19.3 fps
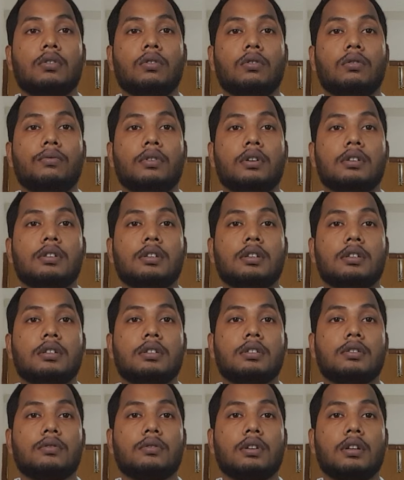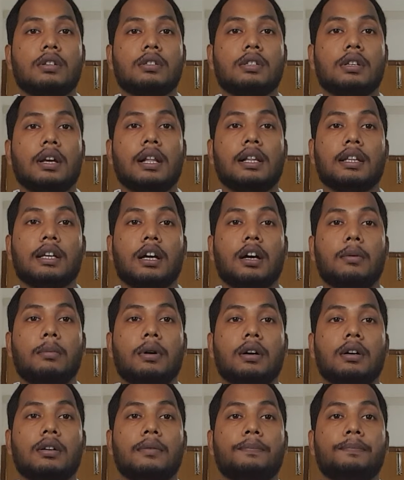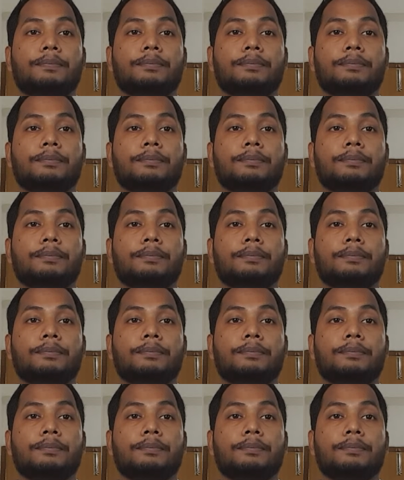overseas students health cover.